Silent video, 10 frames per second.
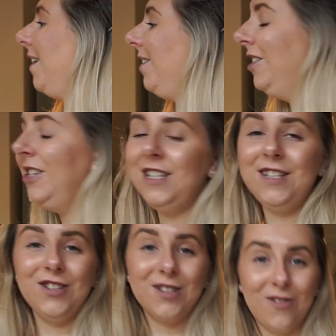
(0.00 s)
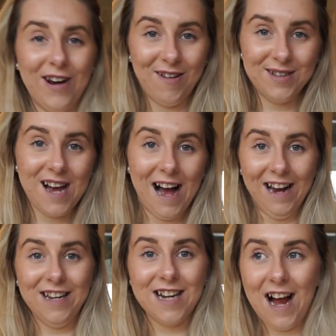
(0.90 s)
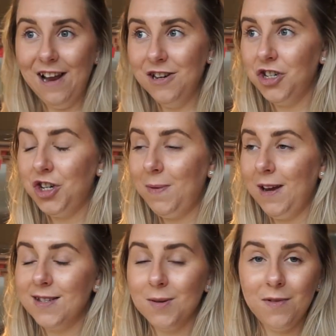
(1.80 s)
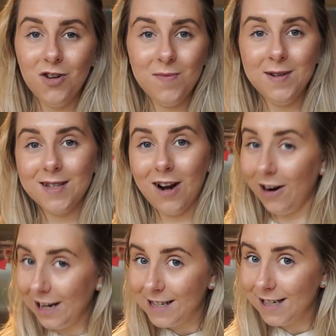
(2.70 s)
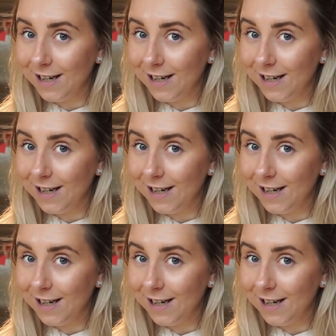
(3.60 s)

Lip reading: Indy's just gone outside and she picked something up and started eating